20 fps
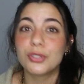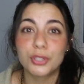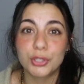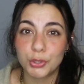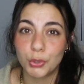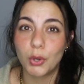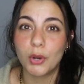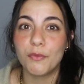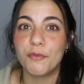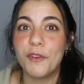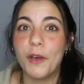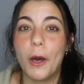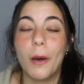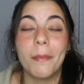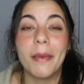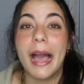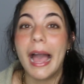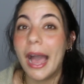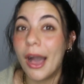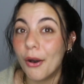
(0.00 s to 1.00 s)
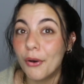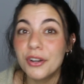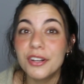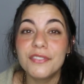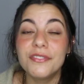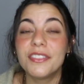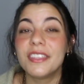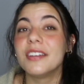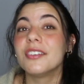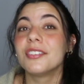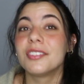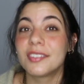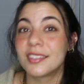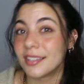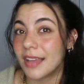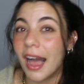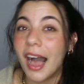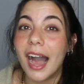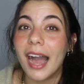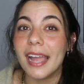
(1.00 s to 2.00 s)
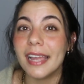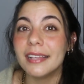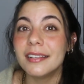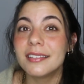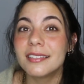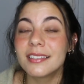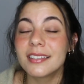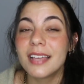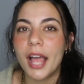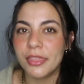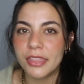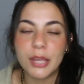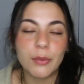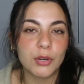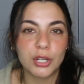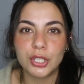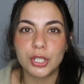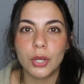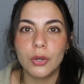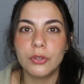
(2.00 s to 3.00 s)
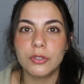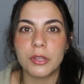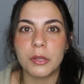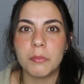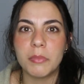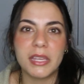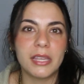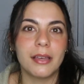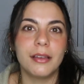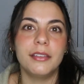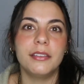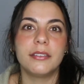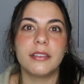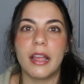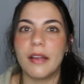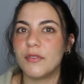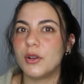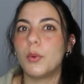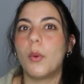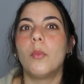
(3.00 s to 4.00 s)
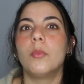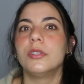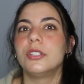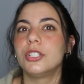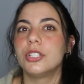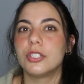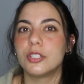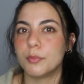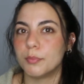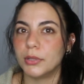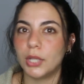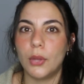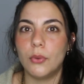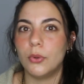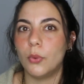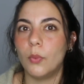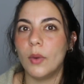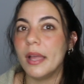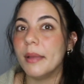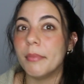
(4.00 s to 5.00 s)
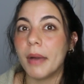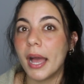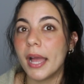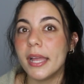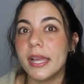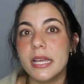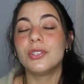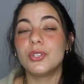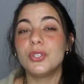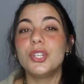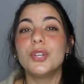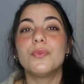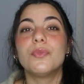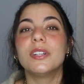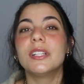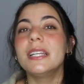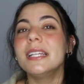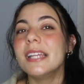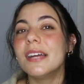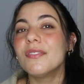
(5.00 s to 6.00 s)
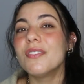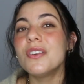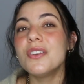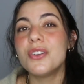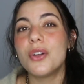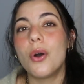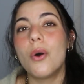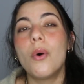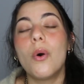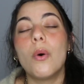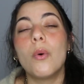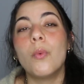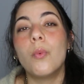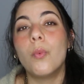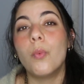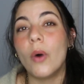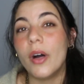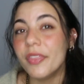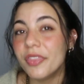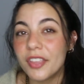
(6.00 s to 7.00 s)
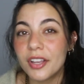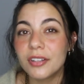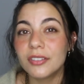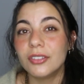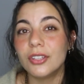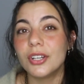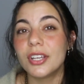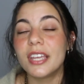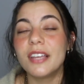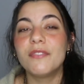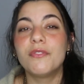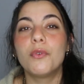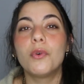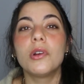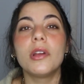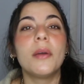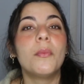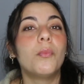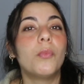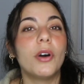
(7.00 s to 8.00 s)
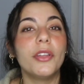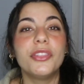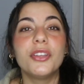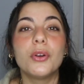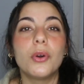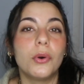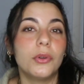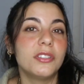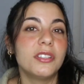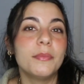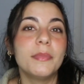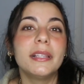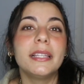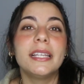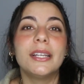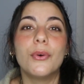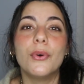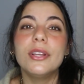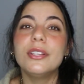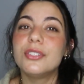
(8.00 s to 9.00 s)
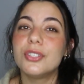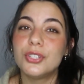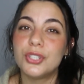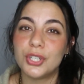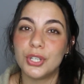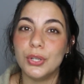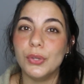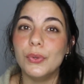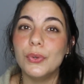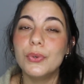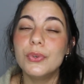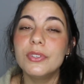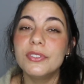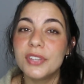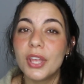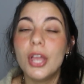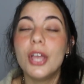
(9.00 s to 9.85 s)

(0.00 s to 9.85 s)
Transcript: short film, out of their sides, and they were chosen because everyone was just blown away by it. So you really never know what they're looking for and what they're ultimately going to choose.